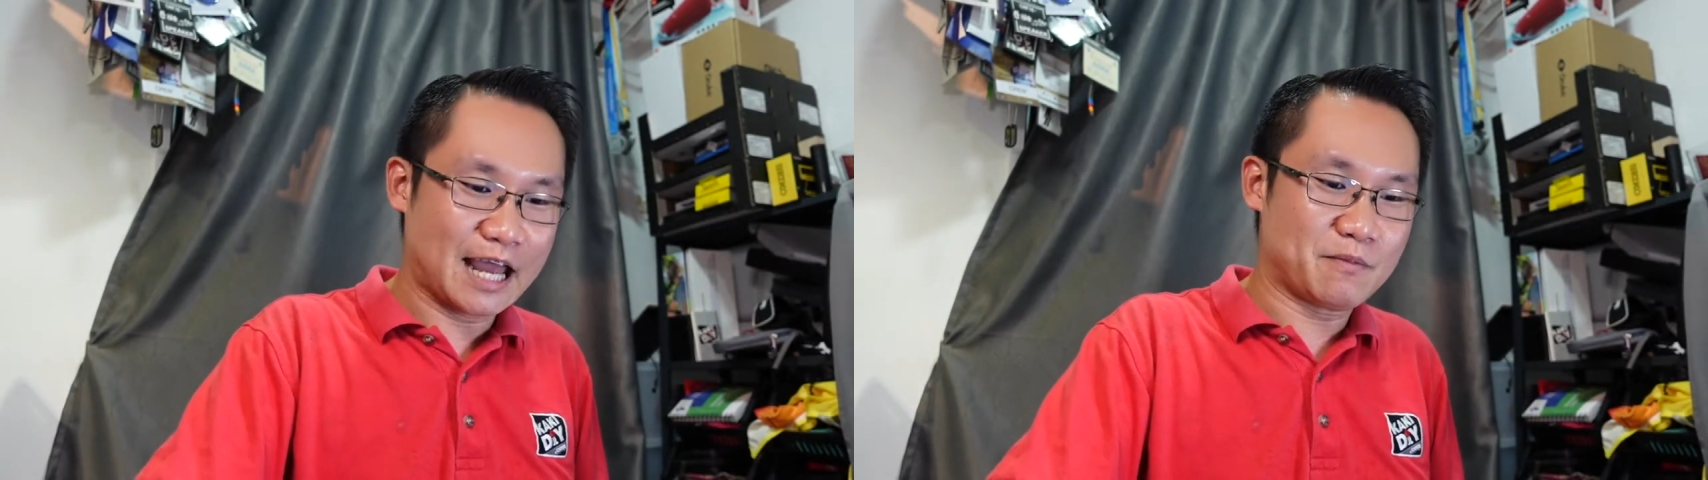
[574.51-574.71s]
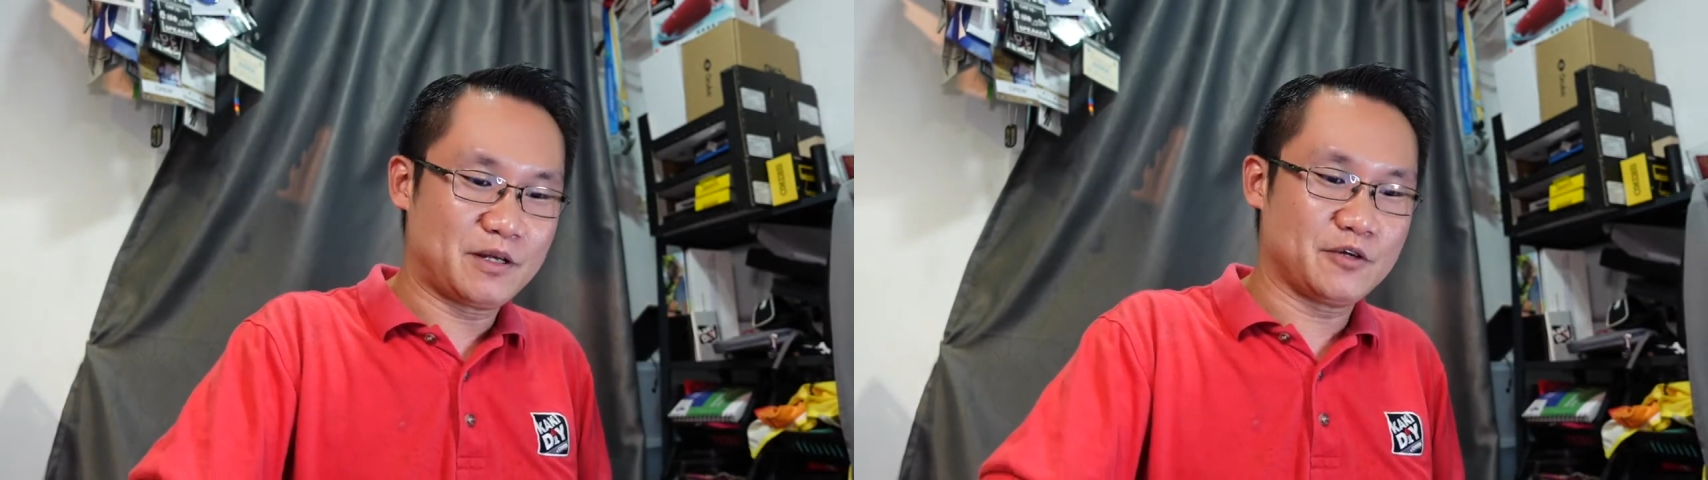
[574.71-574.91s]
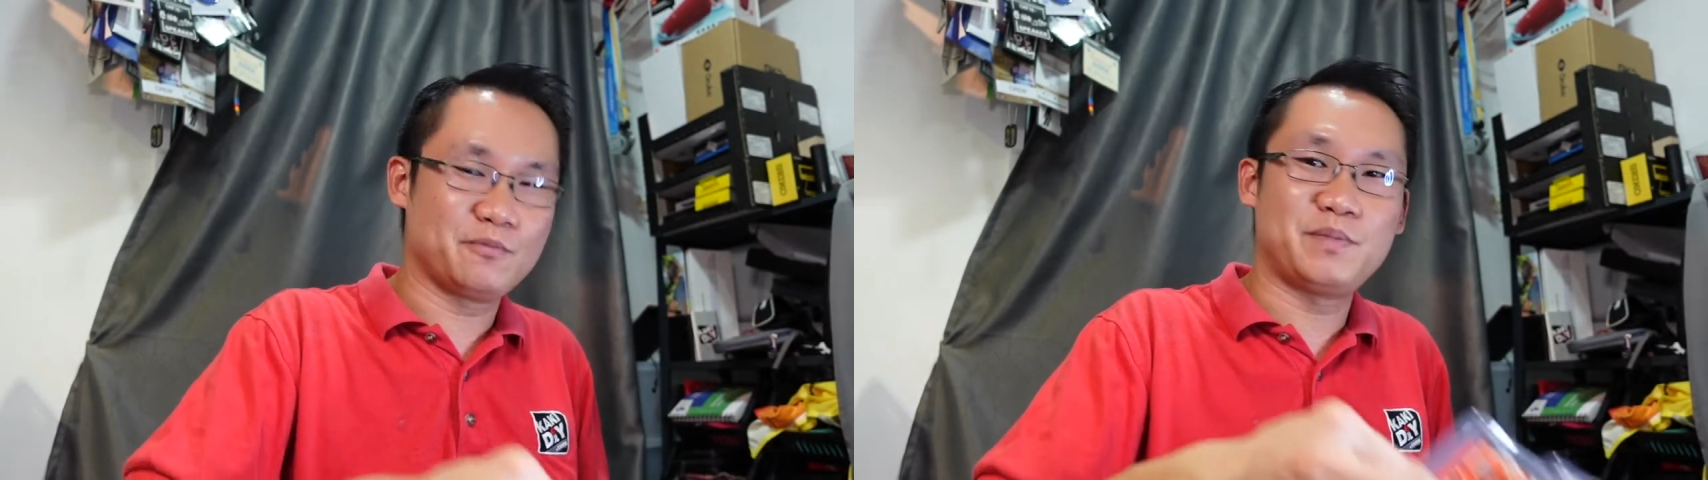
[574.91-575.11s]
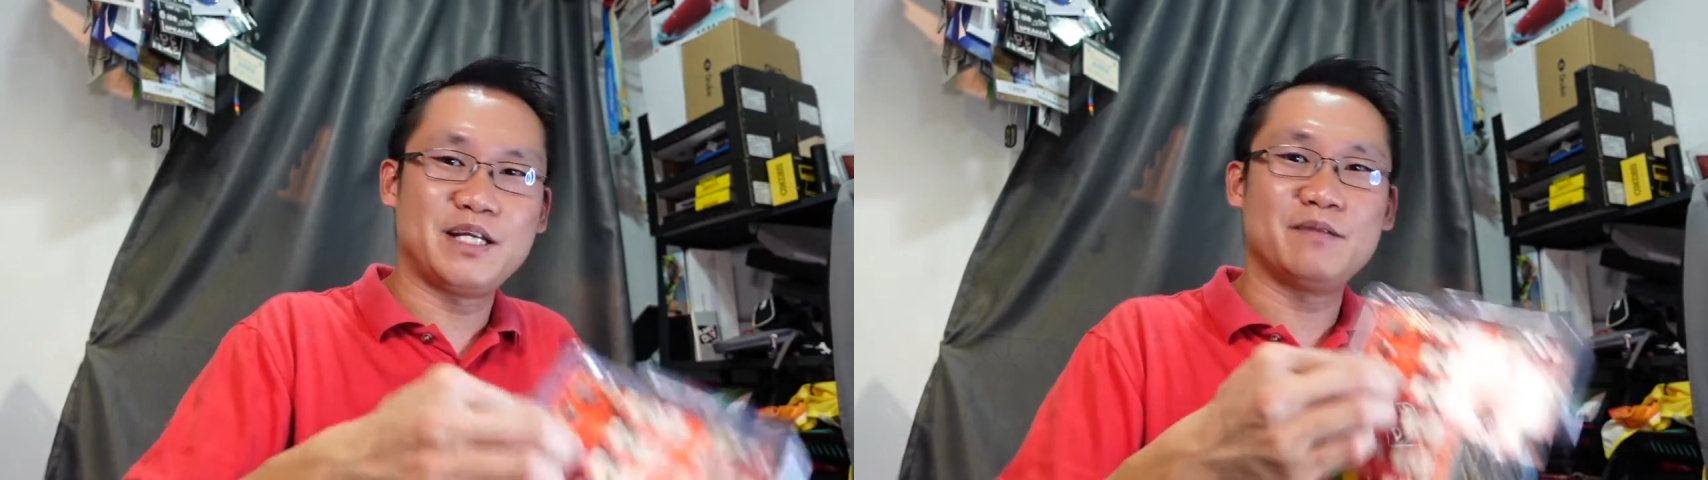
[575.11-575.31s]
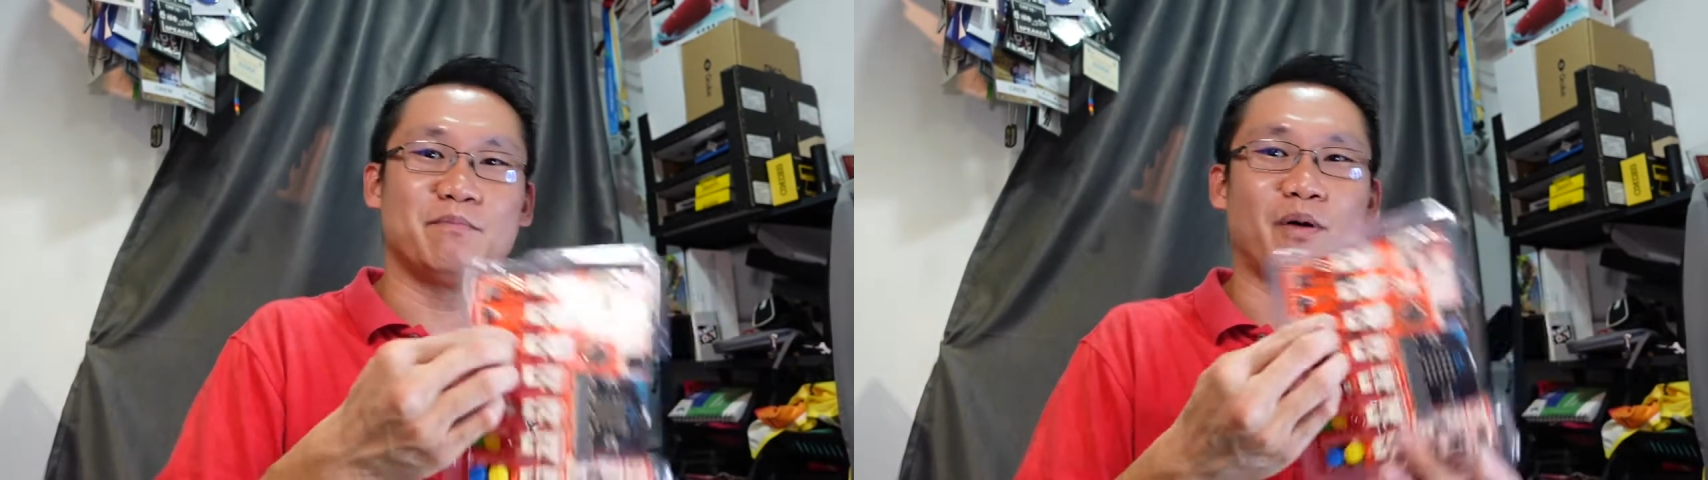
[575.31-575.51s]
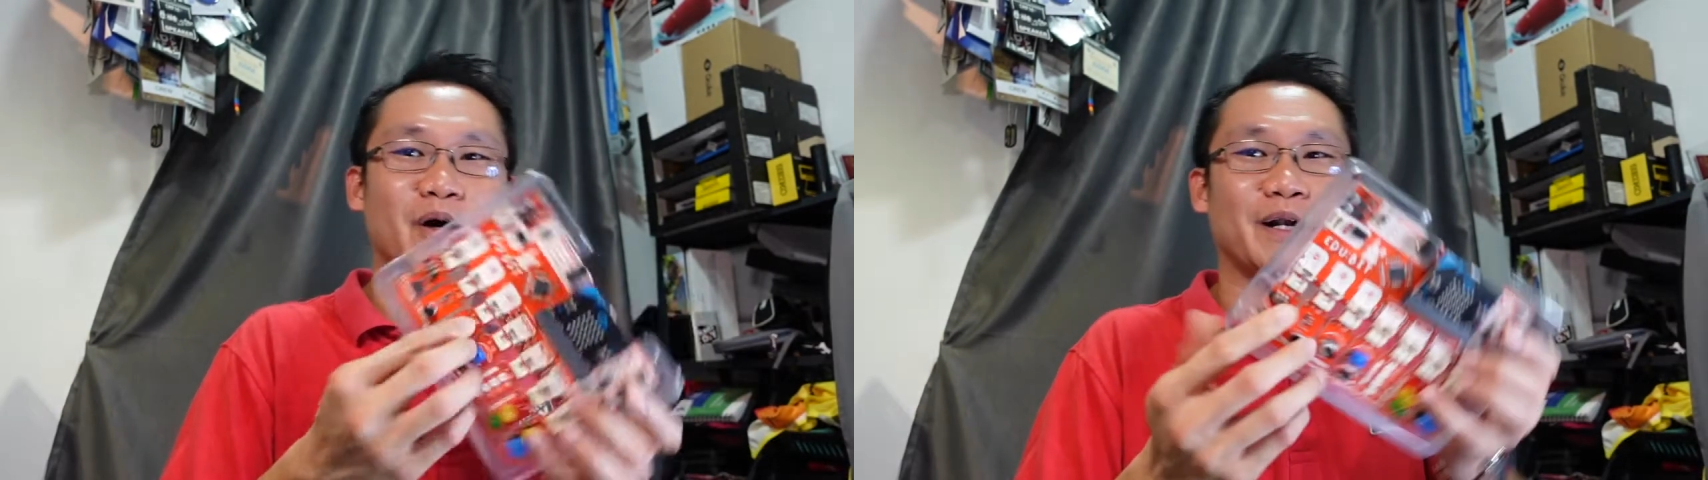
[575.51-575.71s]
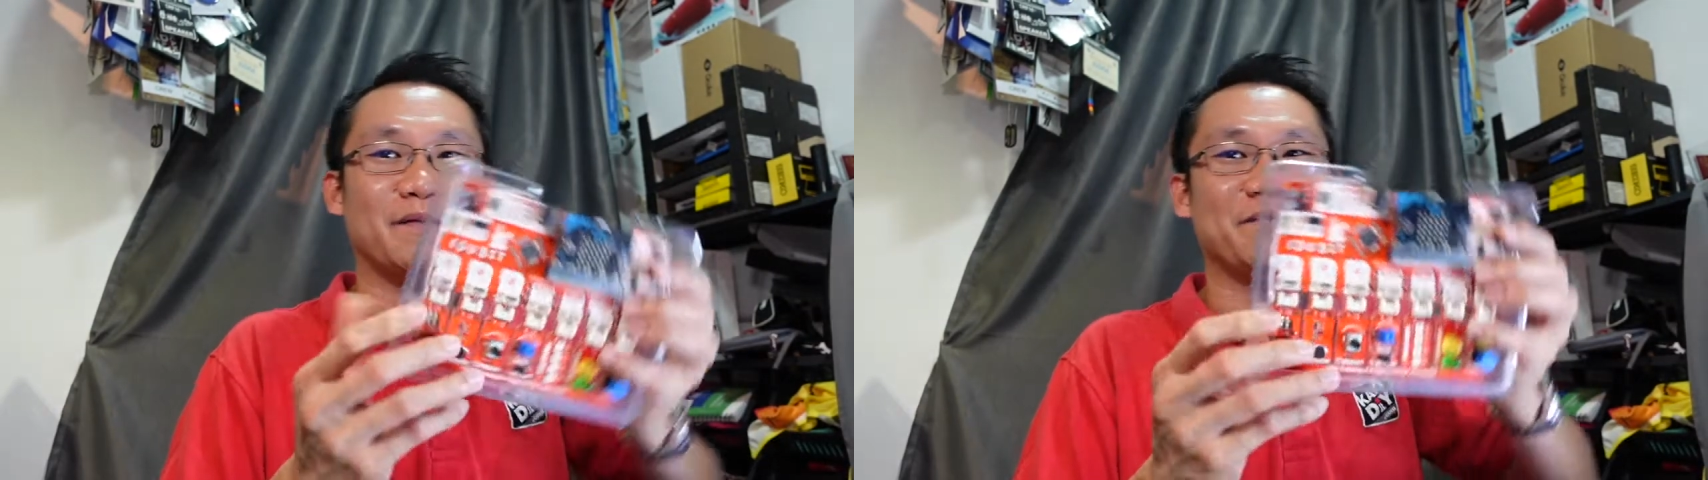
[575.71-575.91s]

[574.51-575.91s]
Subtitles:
Edubit board,